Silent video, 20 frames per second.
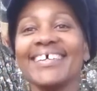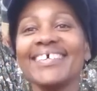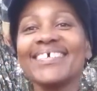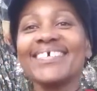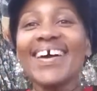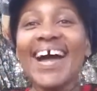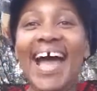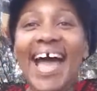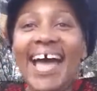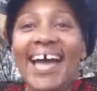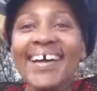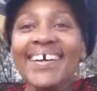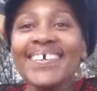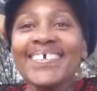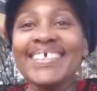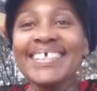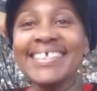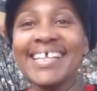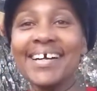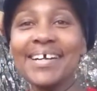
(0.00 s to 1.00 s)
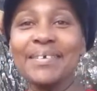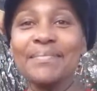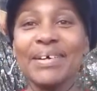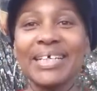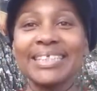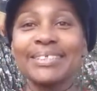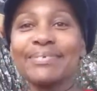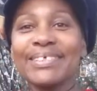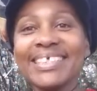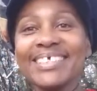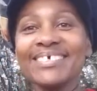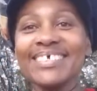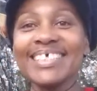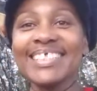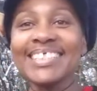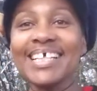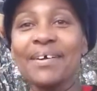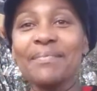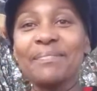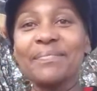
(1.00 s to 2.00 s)
Woo! You know you must be doing
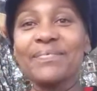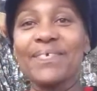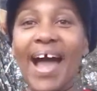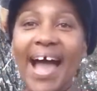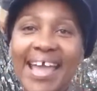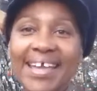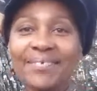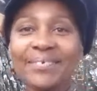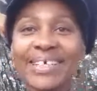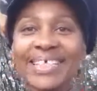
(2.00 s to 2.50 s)
something right